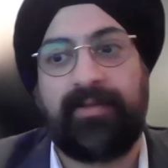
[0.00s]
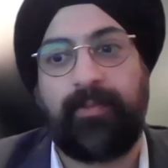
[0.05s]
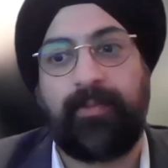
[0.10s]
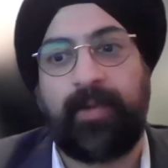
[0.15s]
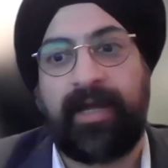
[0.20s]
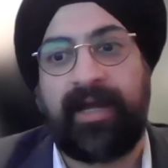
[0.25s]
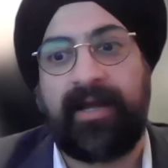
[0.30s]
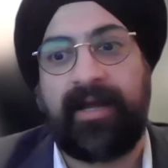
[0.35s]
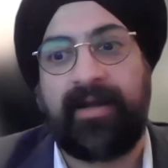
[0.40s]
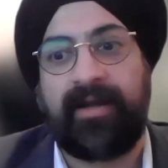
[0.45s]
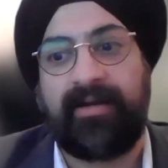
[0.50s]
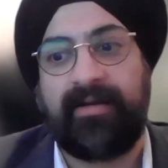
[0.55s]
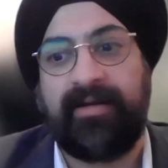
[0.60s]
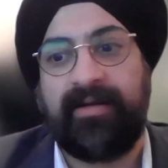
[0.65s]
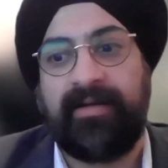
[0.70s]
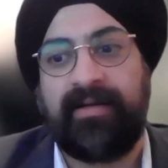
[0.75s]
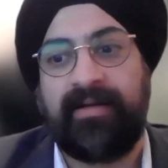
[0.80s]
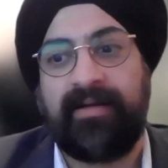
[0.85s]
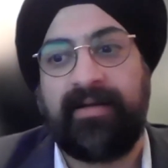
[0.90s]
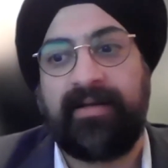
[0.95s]
where
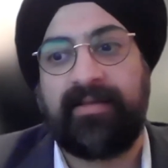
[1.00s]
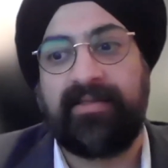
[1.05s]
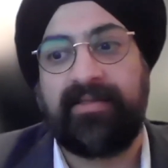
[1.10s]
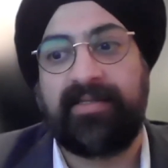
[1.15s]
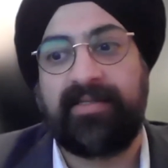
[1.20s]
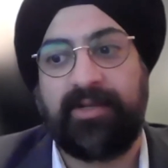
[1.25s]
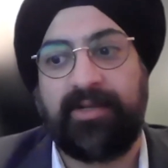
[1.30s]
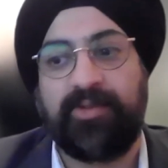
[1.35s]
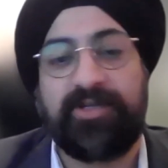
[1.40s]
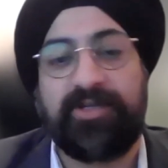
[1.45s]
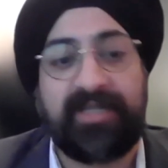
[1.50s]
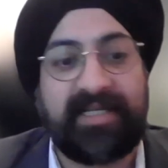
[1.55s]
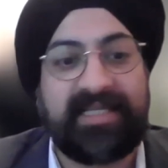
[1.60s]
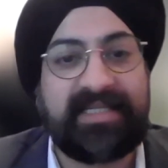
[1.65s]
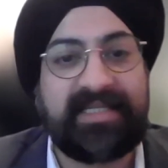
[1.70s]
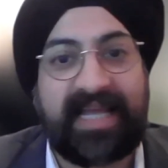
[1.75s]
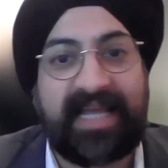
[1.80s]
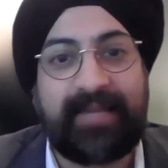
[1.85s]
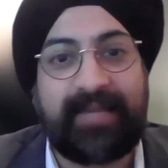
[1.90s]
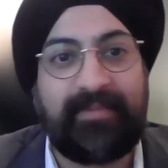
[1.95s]
the solution is
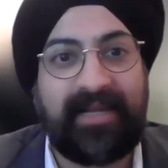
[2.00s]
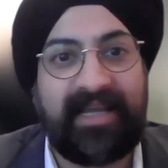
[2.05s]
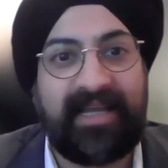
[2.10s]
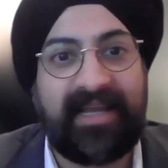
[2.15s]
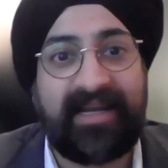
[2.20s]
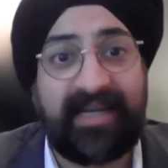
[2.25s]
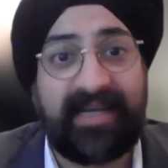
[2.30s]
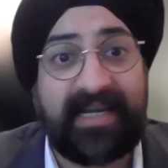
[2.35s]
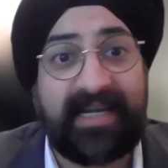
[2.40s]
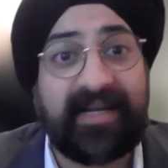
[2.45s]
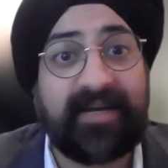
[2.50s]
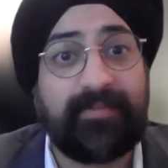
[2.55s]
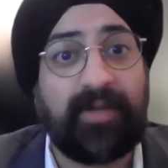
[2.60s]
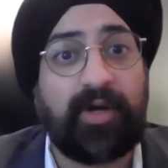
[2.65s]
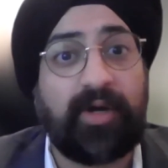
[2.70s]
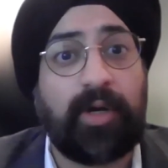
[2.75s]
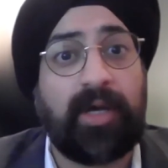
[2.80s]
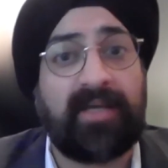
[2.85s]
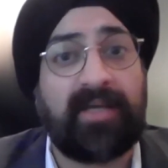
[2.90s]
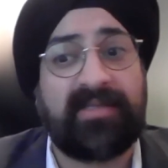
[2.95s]
timely and needed,
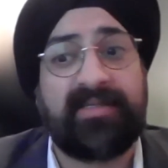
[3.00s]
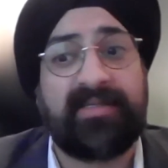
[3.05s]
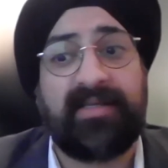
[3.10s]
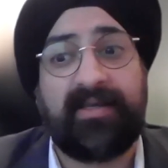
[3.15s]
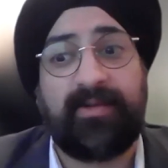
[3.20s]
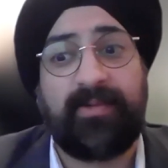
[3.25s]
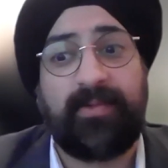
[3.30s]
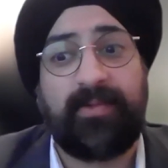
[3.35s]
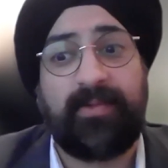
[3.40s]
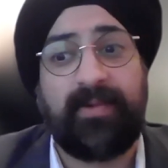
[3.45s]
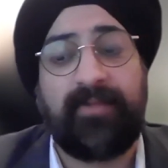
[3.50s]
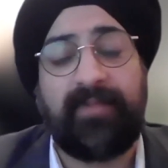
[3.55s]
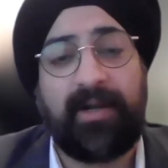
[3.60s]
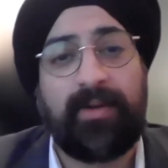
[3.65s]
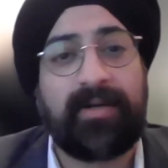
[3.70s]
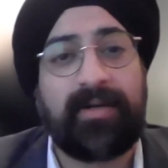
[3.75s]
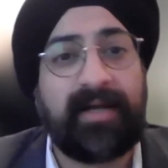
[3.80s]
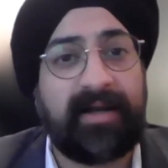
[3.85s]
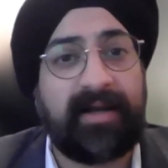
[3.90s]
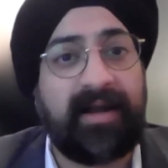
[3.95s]
because when we
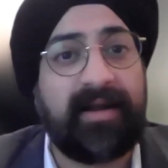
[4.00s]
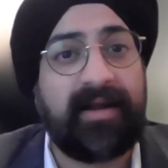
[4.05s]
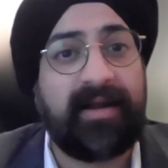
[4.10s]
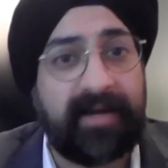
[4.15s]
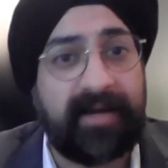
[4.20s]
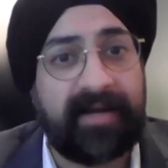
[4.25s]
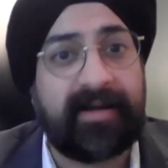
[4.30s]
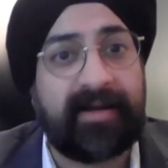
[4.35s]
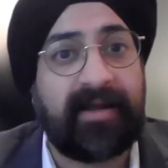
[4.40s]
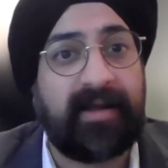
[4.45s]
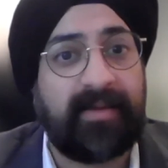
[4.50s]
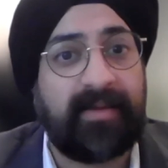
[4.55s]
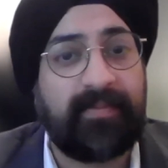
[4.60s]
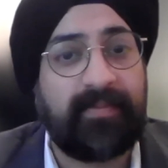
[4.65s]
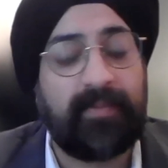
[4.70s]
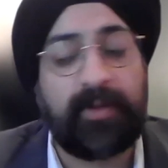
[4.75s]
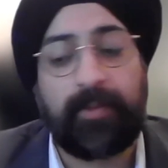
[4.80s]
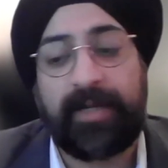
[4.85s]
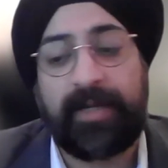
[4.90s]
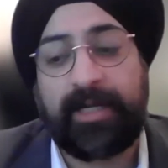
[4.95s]
looked at our data
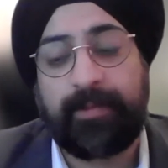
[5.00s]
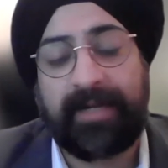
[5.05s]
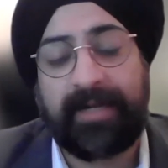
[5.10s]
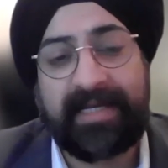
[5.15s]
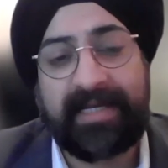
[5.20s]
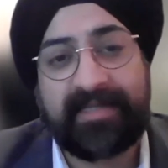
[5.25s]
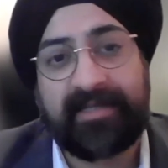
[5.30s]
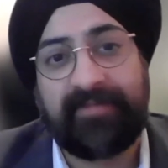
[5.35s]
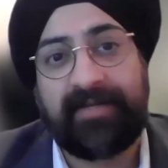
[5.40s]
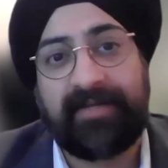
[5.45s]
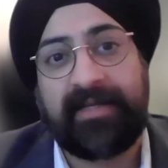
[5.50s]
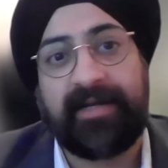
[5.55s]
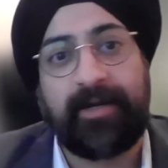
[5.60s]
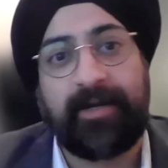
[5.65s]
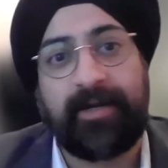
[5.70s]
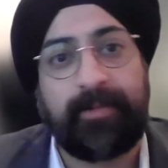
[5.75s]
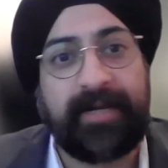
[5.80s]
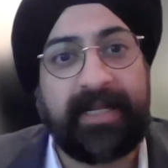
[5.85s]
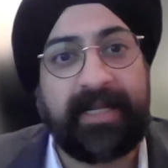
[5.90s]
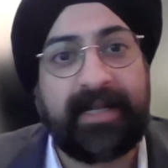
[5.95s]
between 2017 and
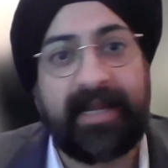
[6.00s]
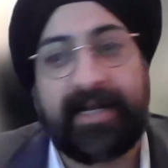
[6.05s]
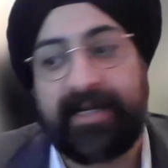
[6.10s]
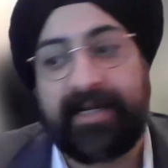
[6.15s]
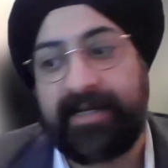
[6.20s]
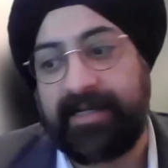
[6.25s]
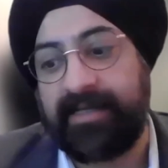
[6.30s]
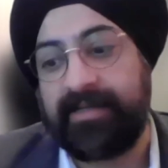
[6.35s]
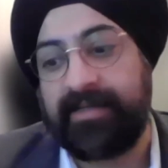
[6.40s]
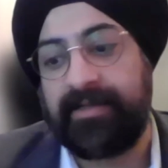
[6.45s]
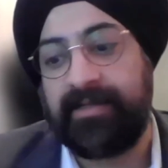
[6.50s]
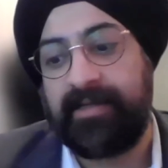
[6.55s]
2019,